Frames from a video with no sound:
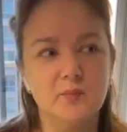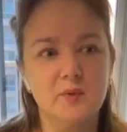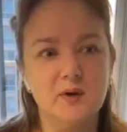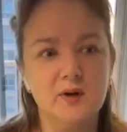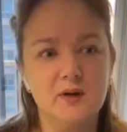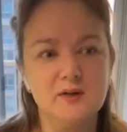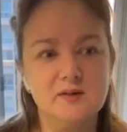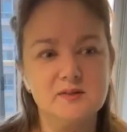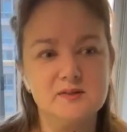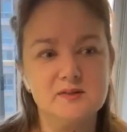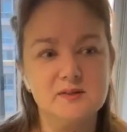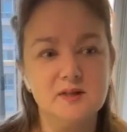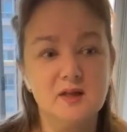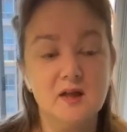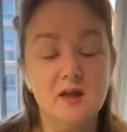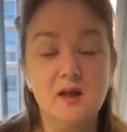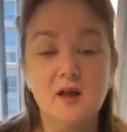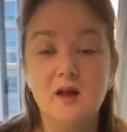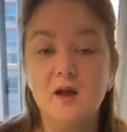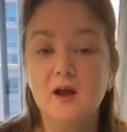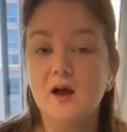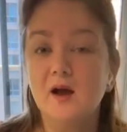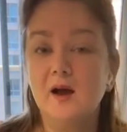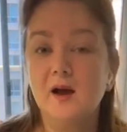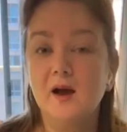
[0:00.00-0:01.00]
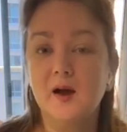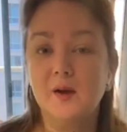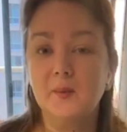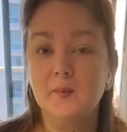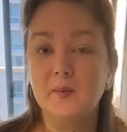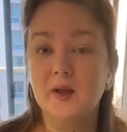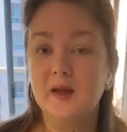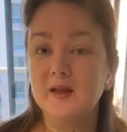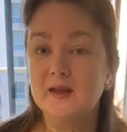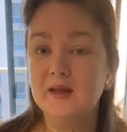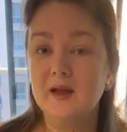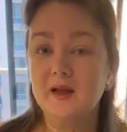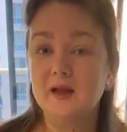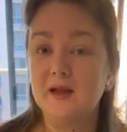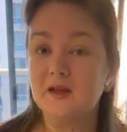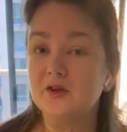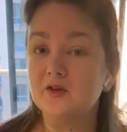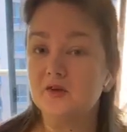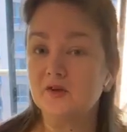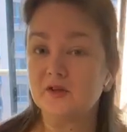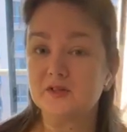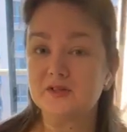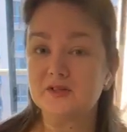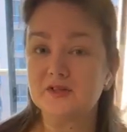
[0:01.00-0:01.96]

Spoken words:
And what else? And yeah,